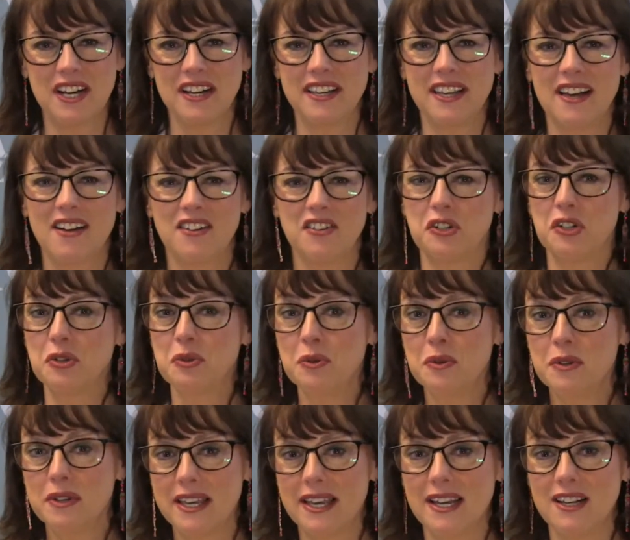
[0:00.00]
check out
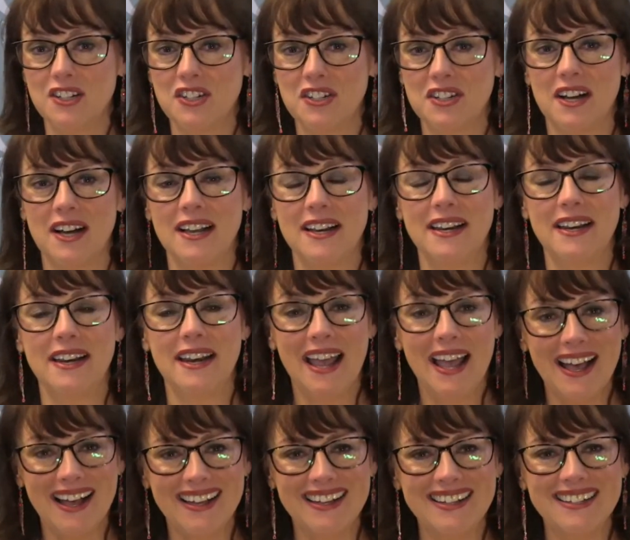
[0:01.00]

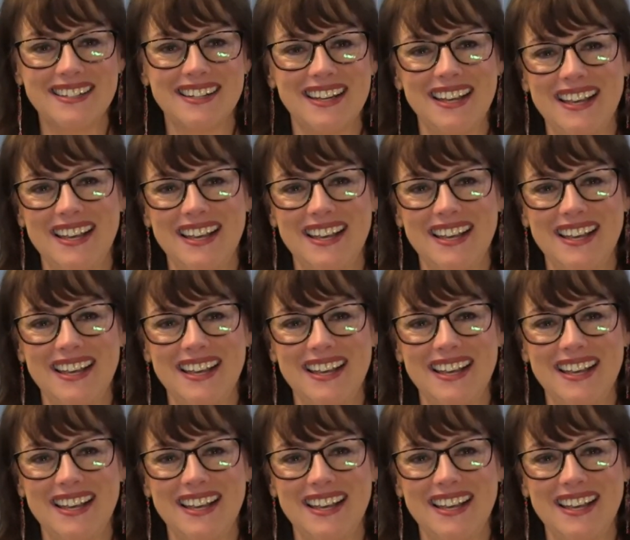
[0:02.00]
toolgauge.net.